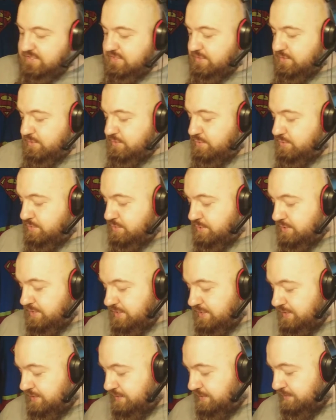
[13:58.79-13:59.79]

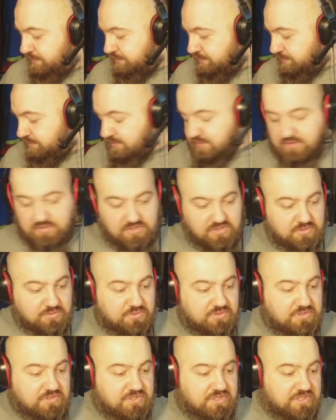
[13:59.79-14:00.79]
So
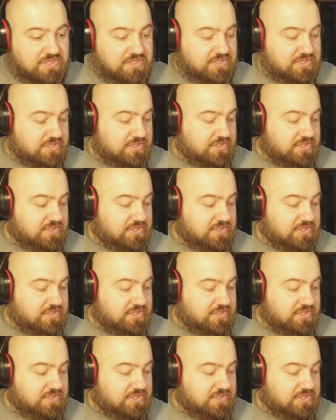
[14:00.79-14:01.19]
this